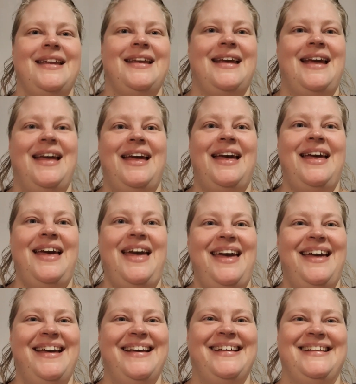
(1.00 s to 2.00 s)
Hey, hey,
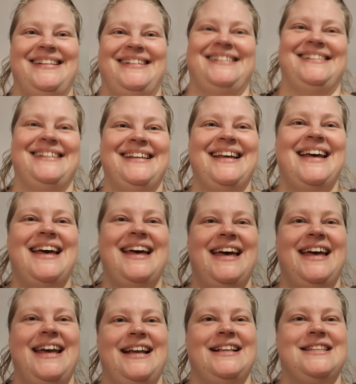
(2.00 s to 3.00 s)
hey!
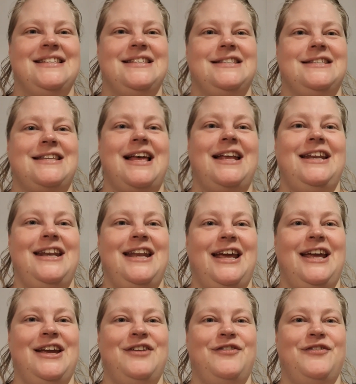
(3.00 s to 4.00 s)
It's
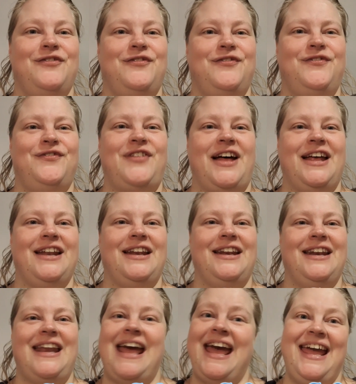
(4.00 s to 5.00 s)
Sunday
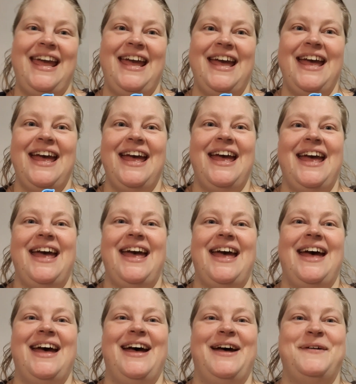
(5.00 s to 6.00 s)
fun day,
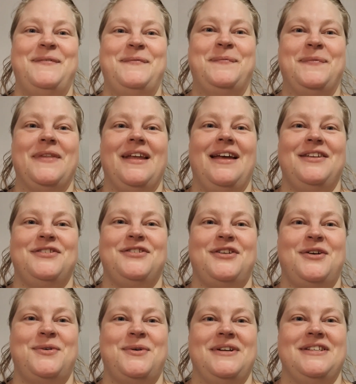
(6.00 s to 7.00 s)

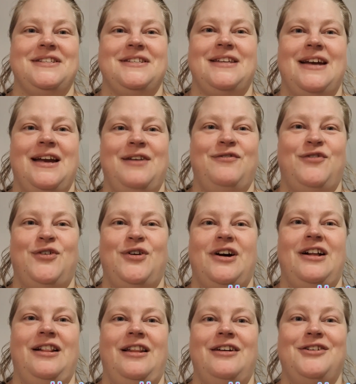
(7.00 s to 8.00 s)
so it's time for
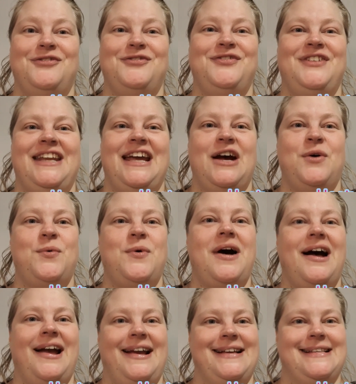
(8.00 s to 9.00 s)
a lot of
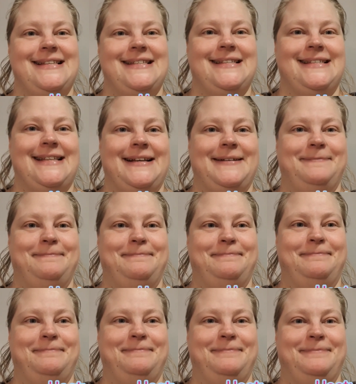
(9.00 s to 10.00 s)
DIYs.
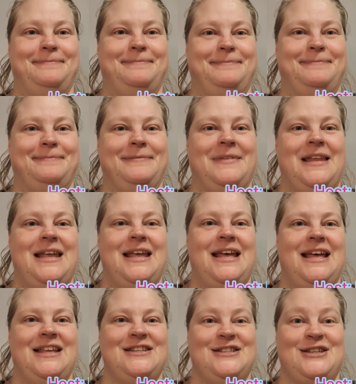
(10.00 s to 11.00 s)

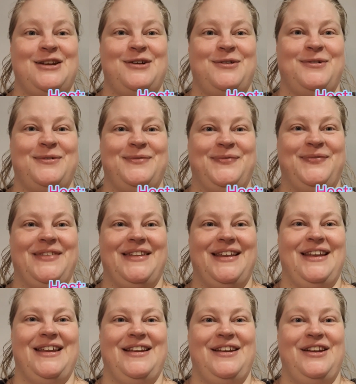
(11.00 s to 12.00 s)
So,
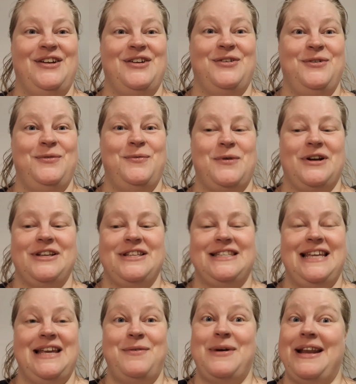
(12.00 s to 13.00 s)
you want to
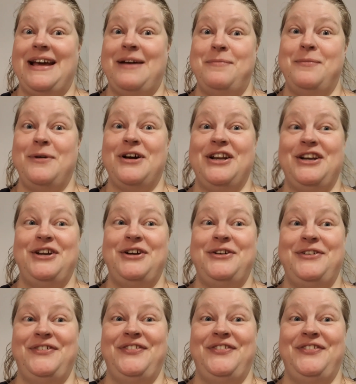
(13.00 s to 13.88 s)
see what I'm gonna do?